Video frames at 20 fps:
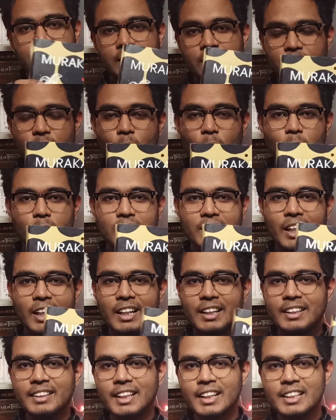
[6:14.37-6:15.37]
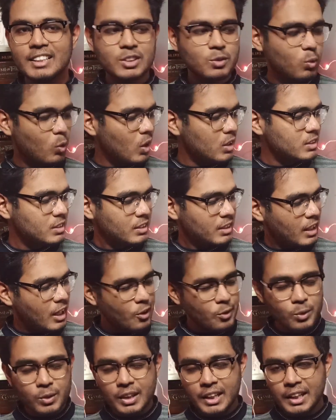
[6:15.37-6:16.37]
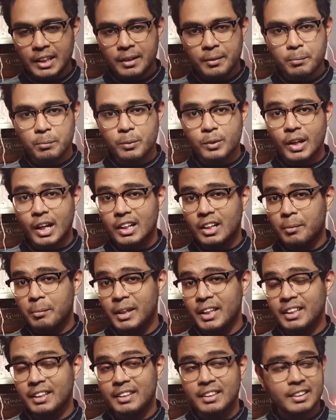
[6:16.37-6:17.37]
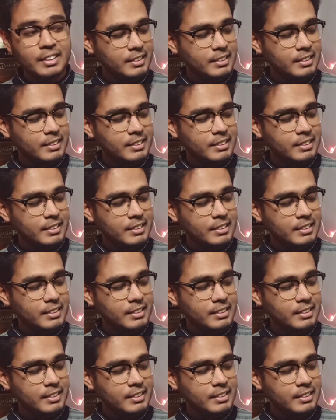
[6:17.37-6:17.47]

So third in the list was Haruki Murakami.